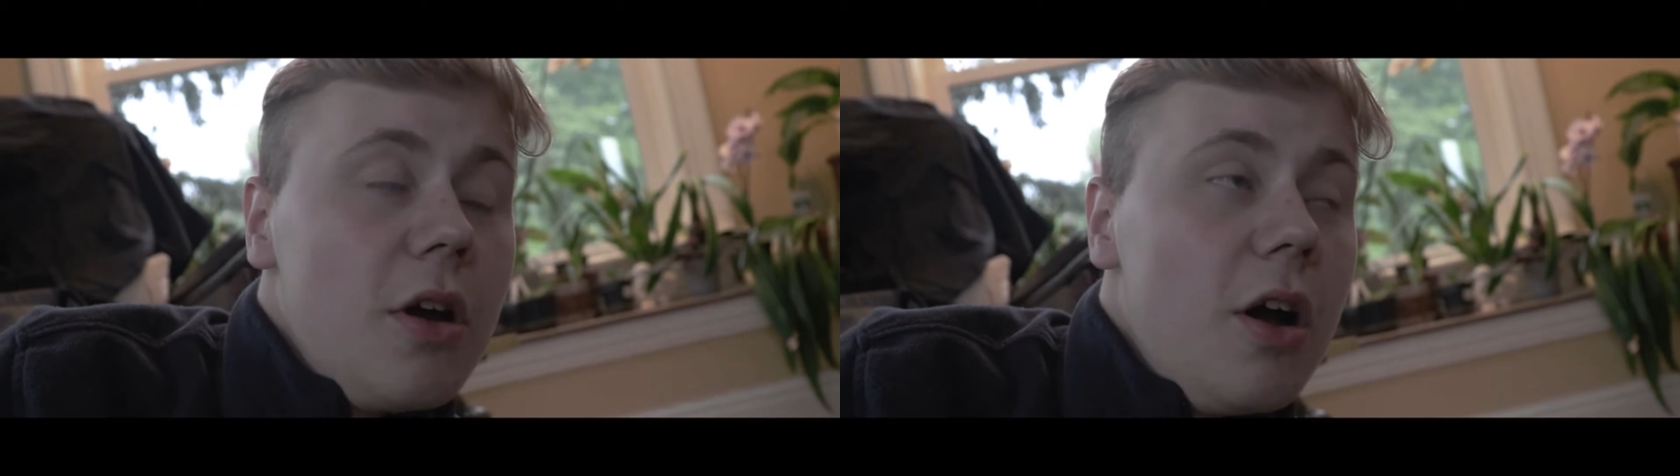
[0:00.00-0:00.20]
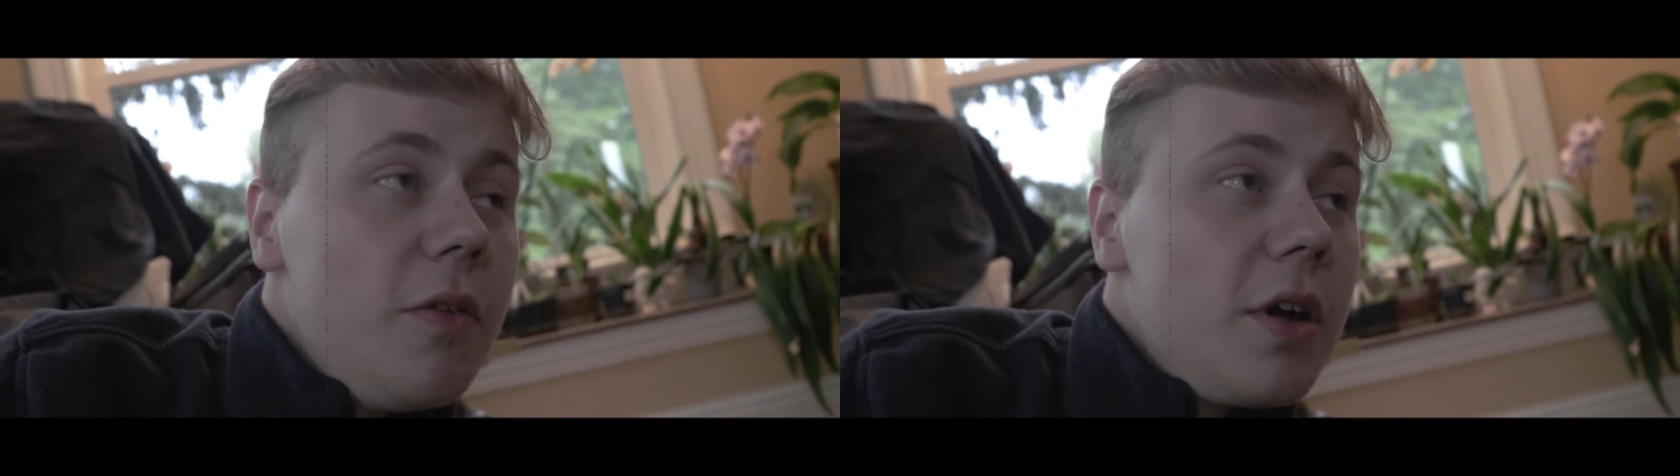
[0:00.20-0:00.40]

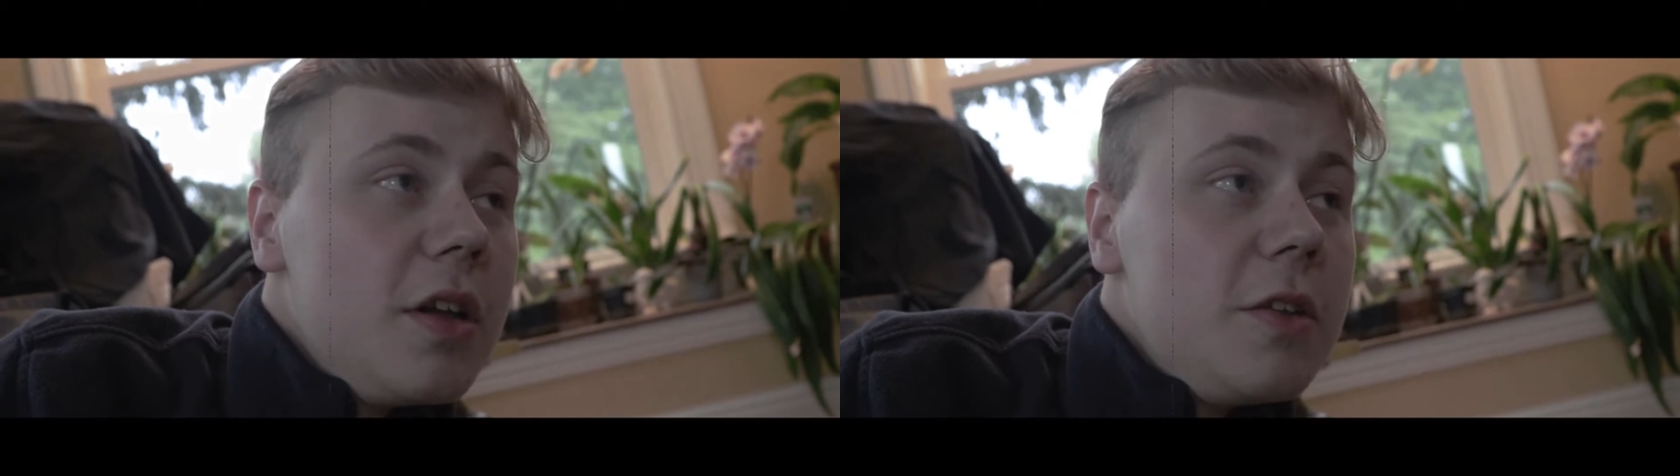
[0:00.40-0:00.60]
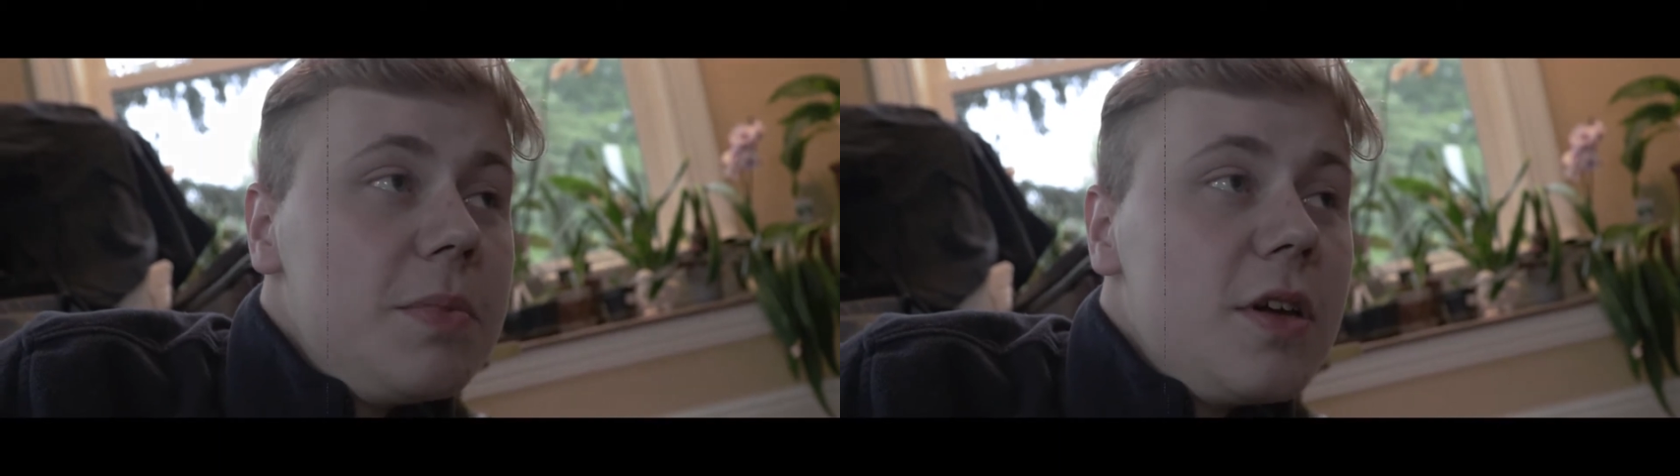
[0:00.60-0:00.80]
I
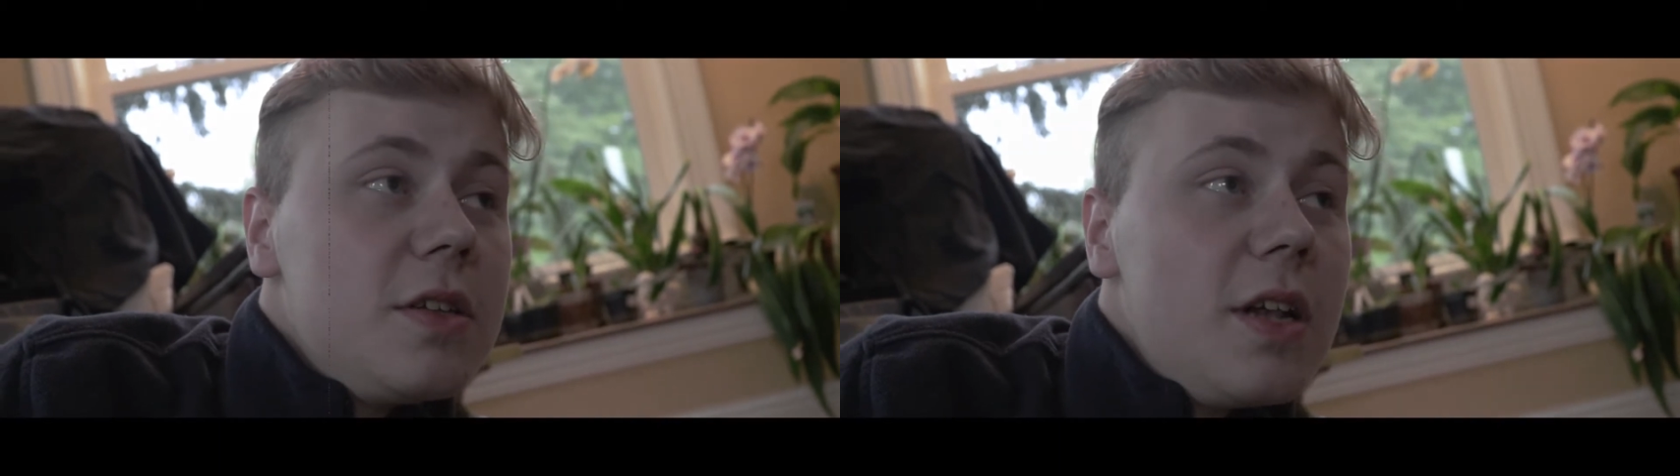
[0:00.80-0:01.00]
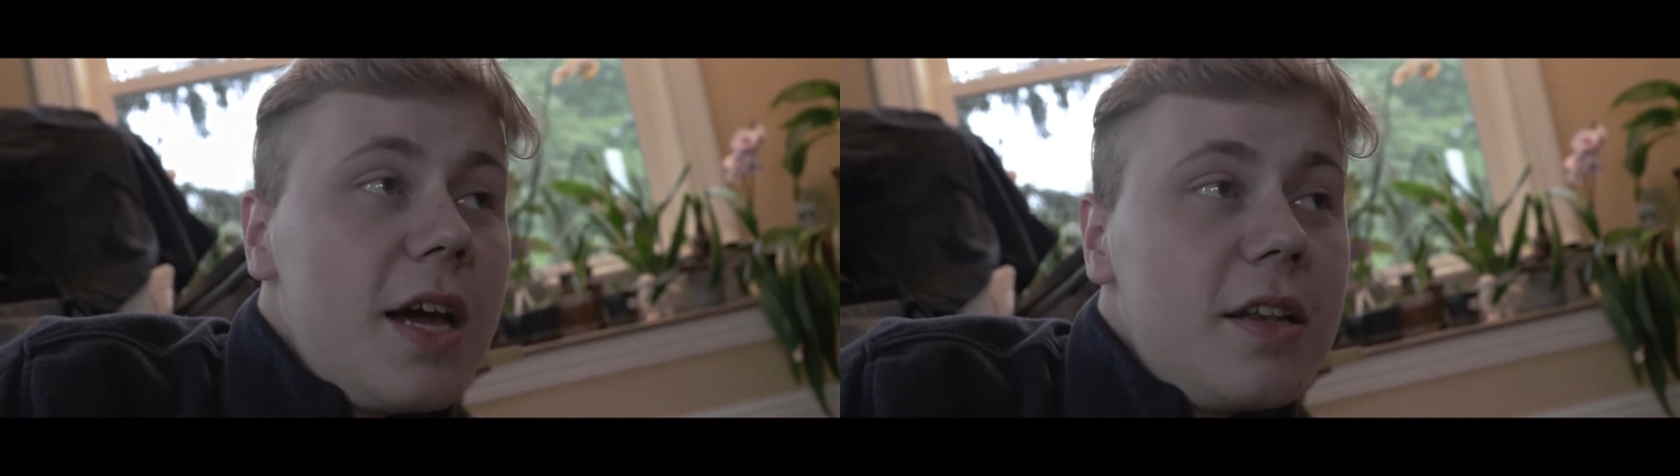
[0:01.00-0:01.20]
reckon it's because
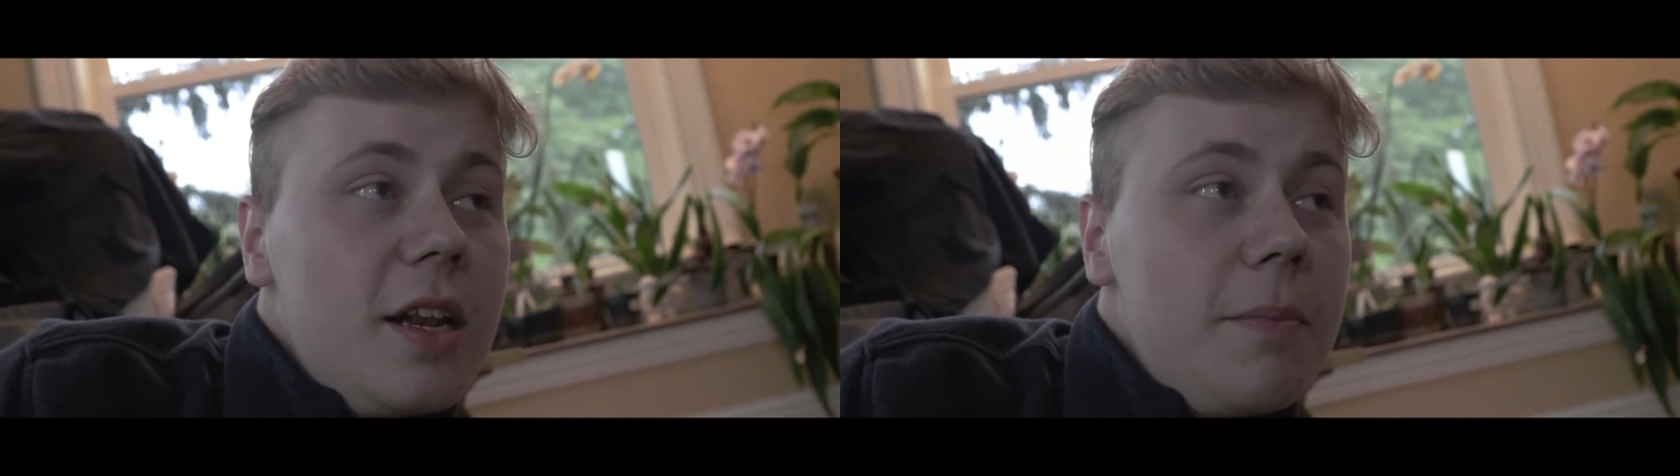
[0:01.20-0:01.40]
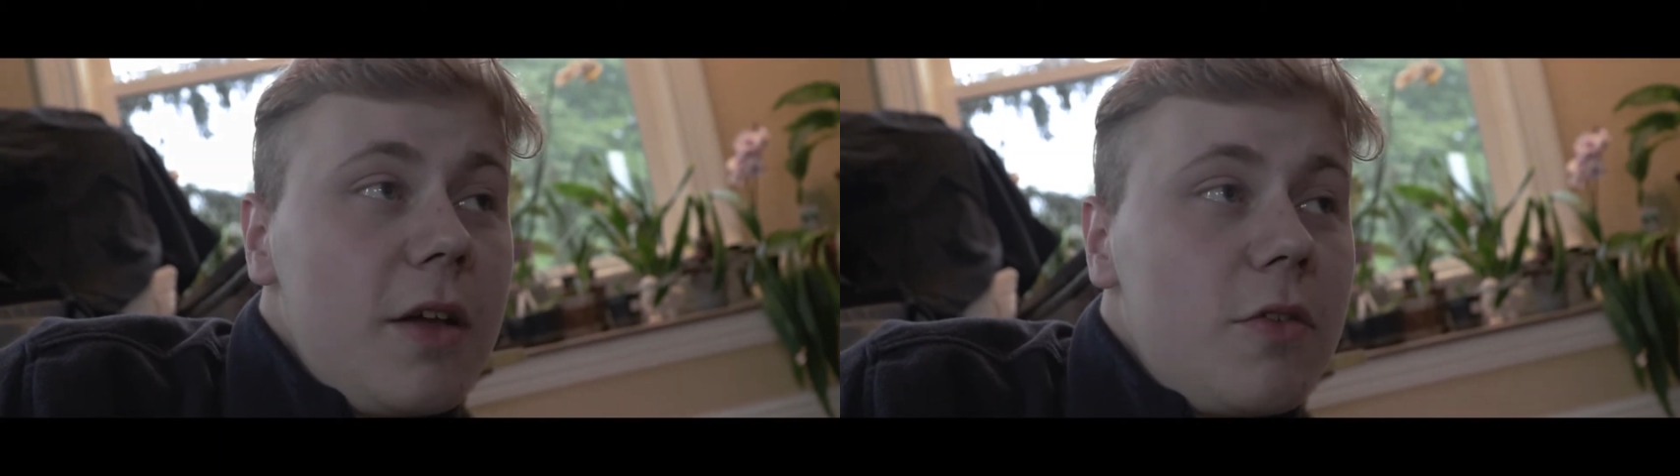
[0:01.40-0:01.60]
he lacked
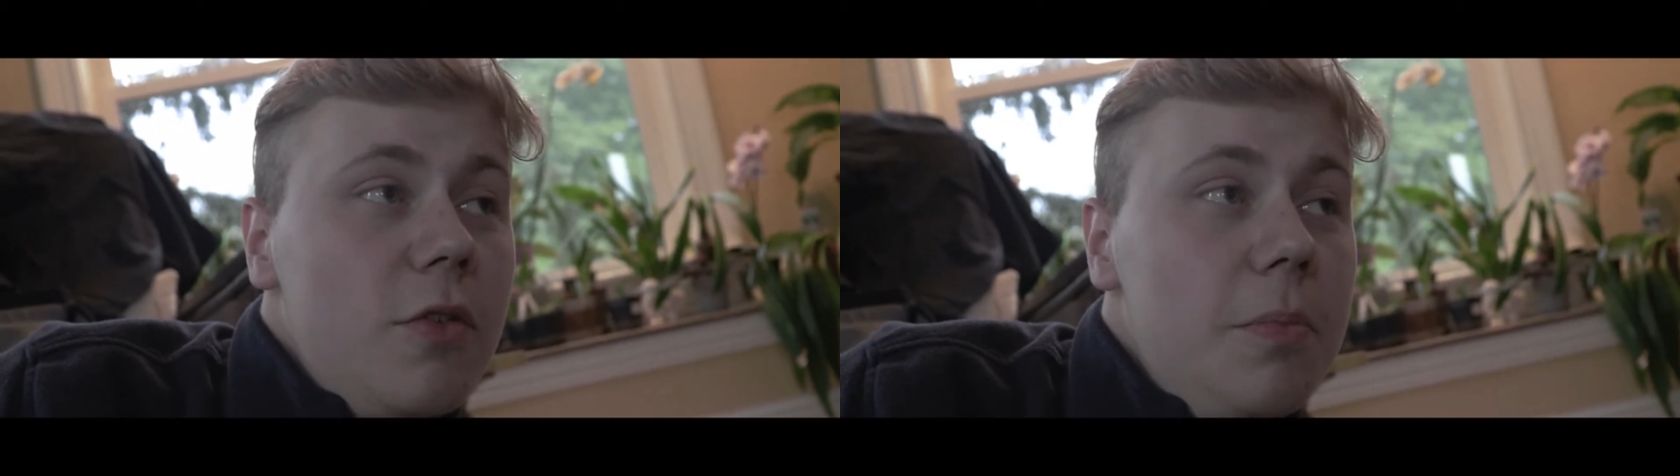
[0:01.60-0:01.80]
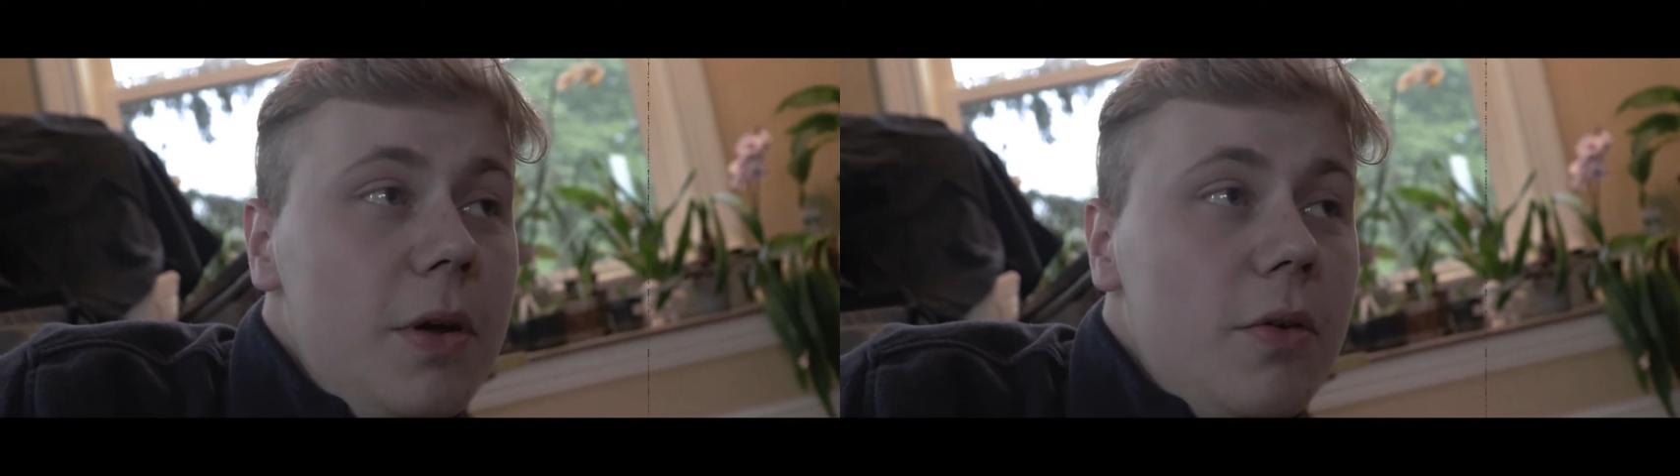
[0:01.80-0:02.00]
any
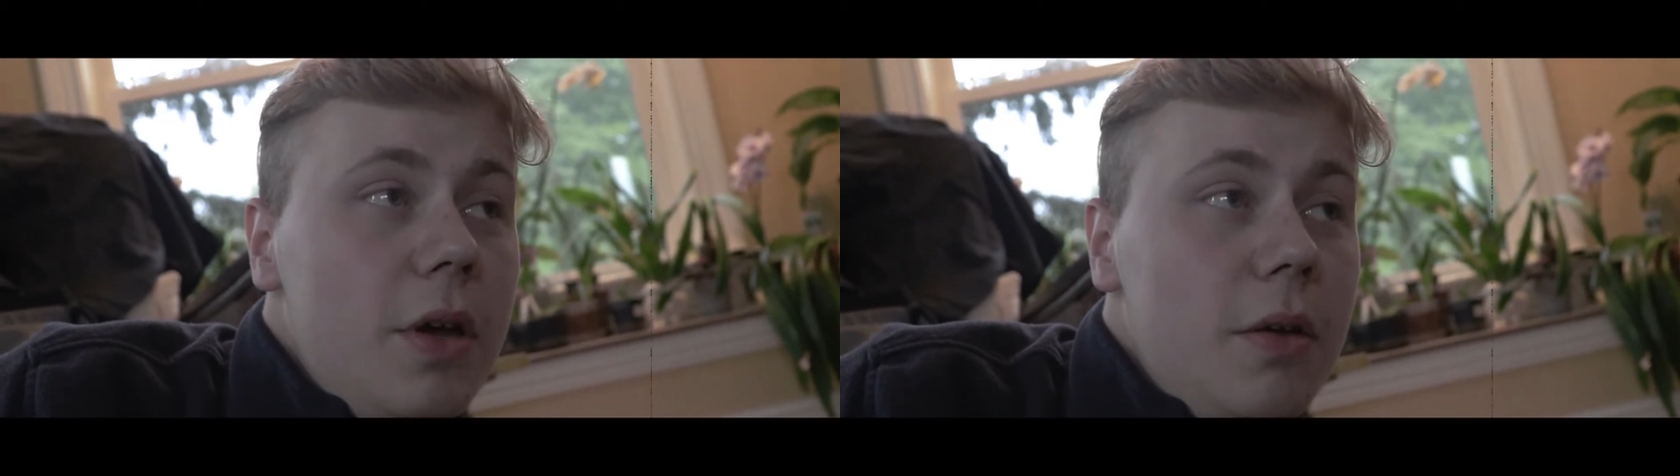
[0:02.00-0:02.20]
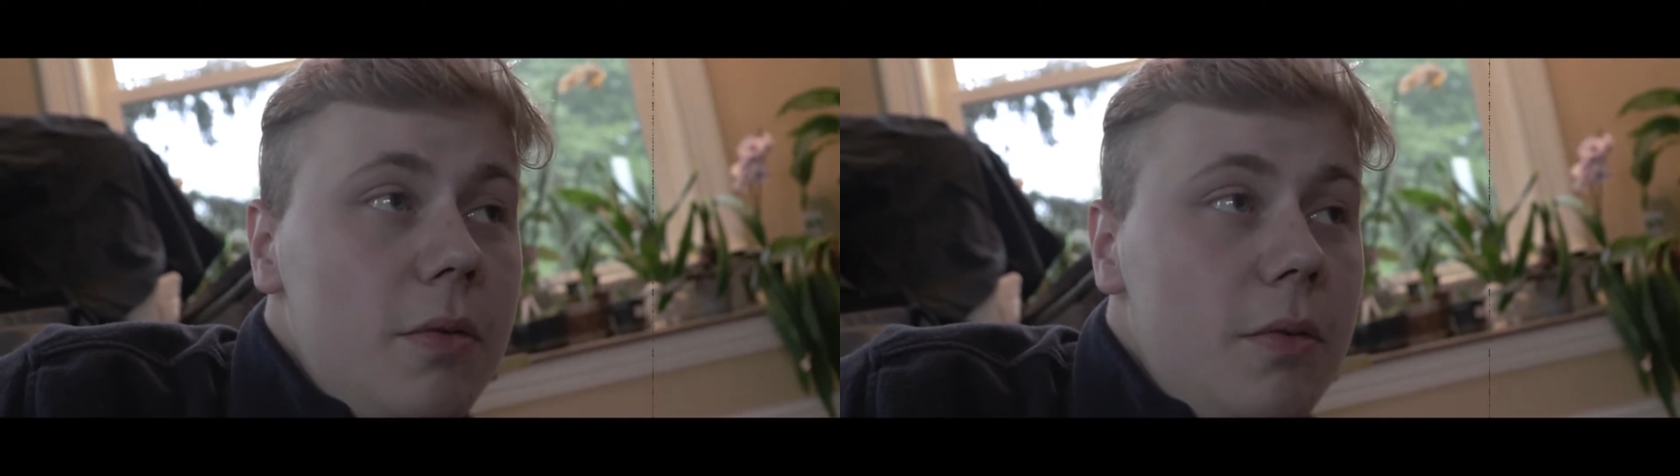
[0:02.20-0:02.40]
magical ability.